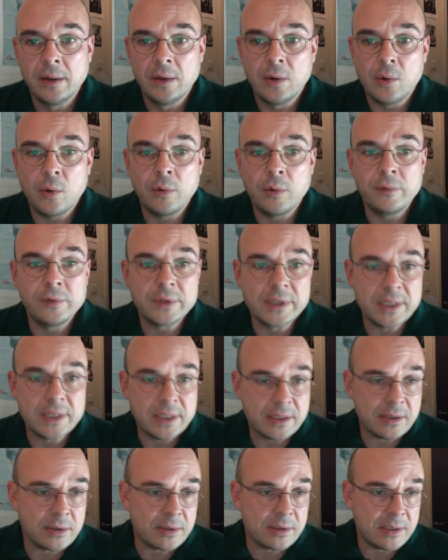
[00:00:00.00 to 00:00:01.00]

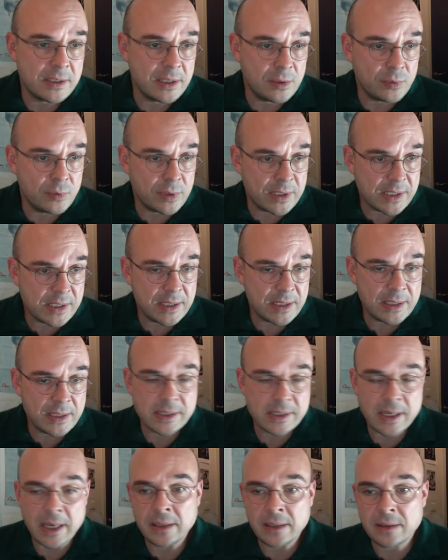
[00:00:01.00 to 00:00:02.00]
overseas
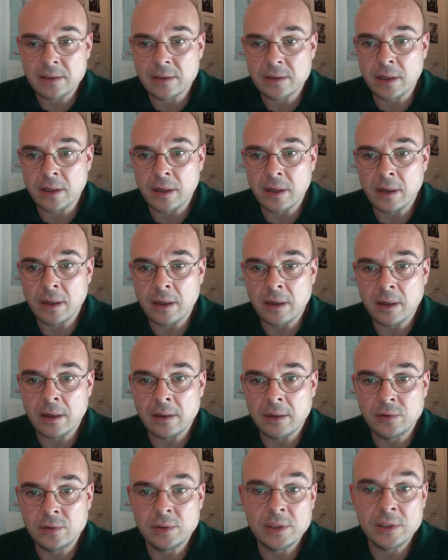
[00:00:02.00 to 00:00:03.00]
constituencies and
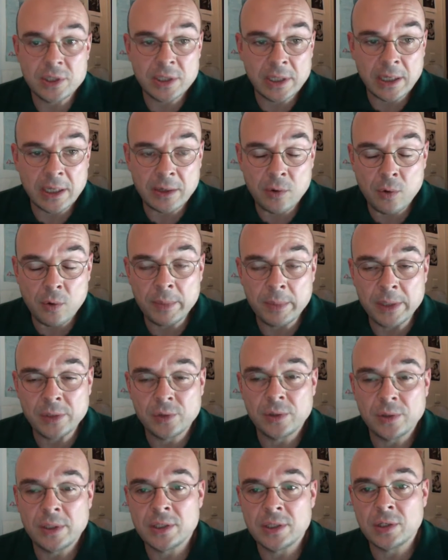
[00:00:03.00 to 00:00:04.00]
Tunisian at home and
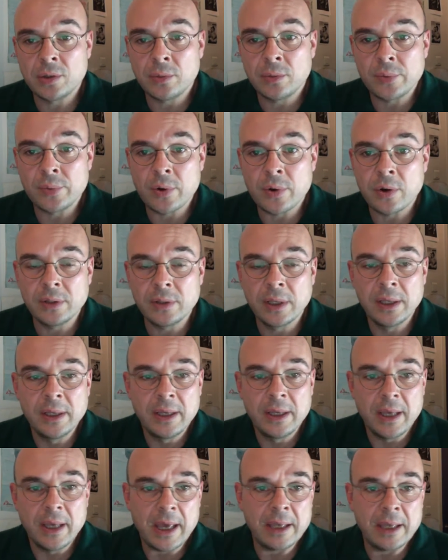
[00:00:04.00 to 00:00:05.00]
Tunisian abroad,
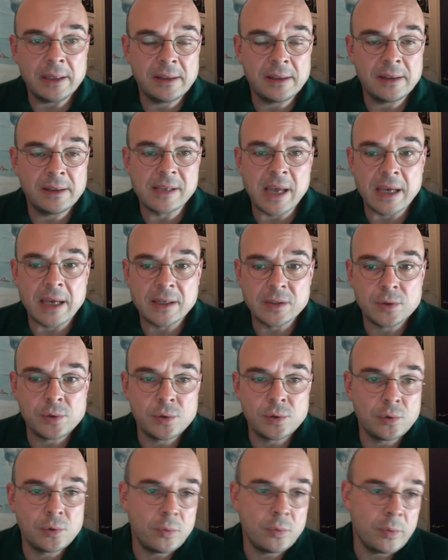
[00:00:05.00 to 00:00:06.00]
and this has to
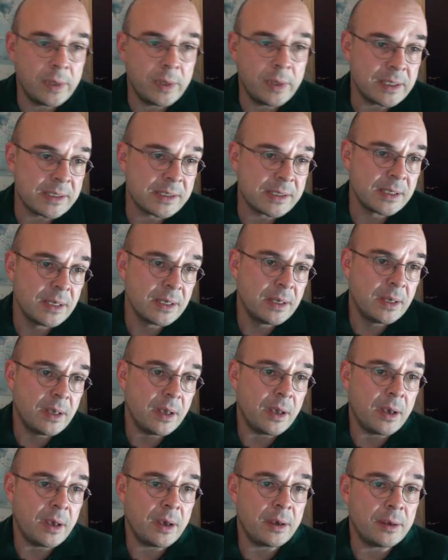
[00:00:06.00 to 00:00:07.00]
do with
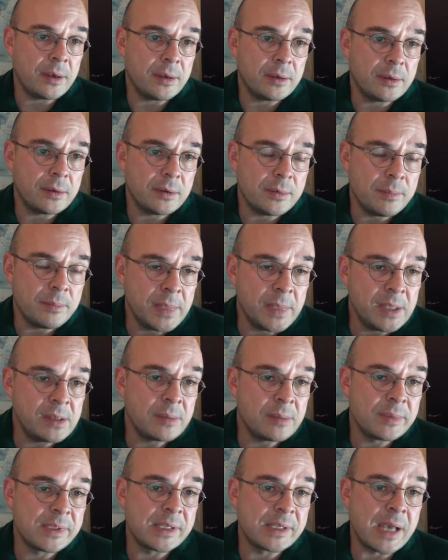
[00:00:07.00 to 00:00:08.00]

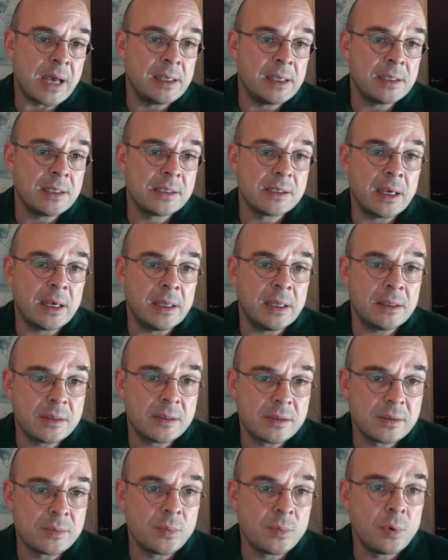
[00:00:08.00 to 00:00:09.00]
medium-sized and
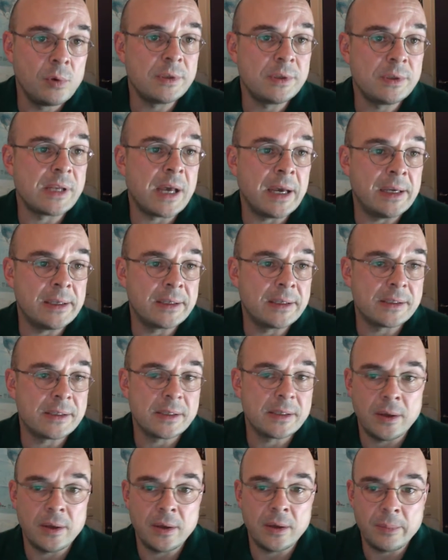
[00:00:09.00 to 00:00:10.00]

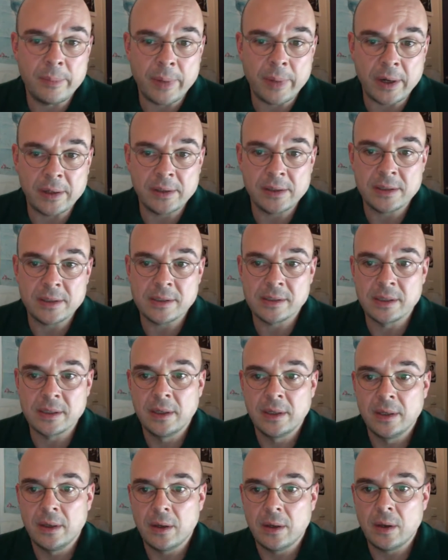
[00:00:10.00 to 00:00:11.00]
small-sized parties.
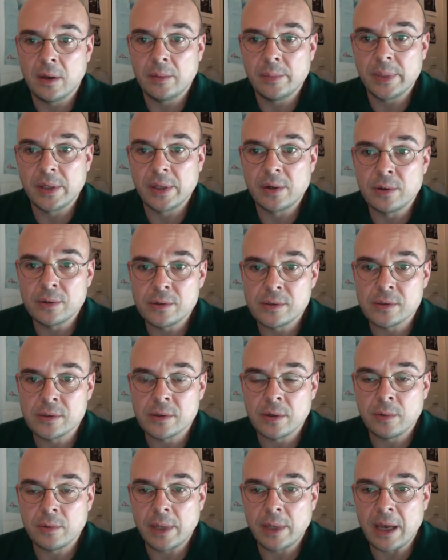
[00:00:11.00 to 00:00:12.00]
Because
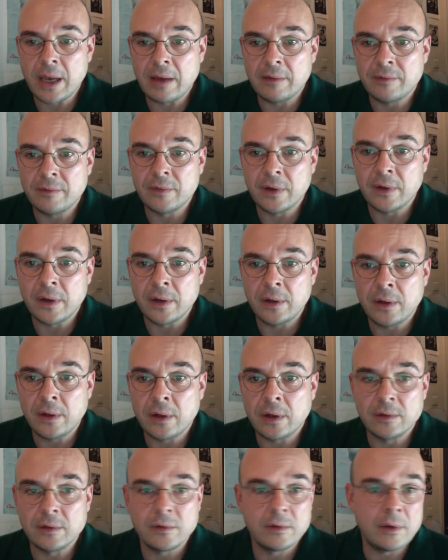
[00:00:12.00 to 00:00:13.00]
we have
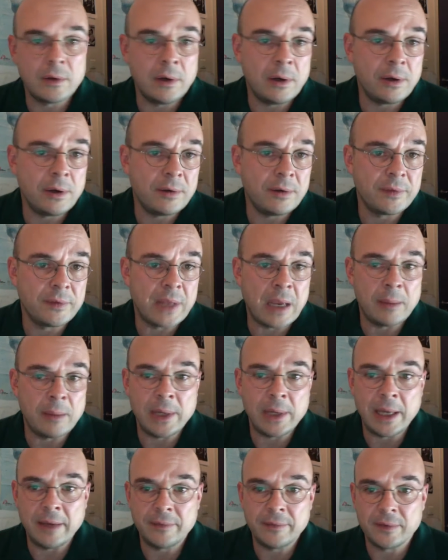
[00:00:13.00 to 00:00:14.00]
not a lot of time
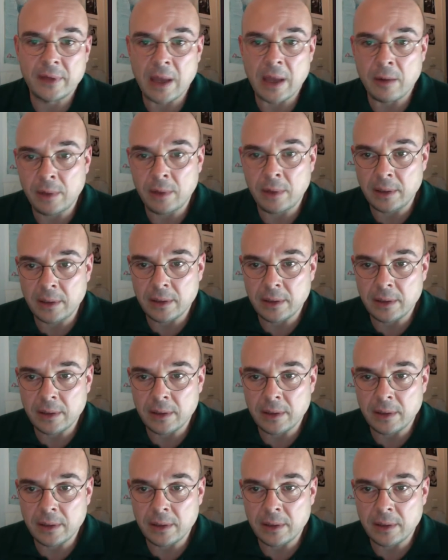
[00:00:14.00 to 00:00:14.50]
left, I will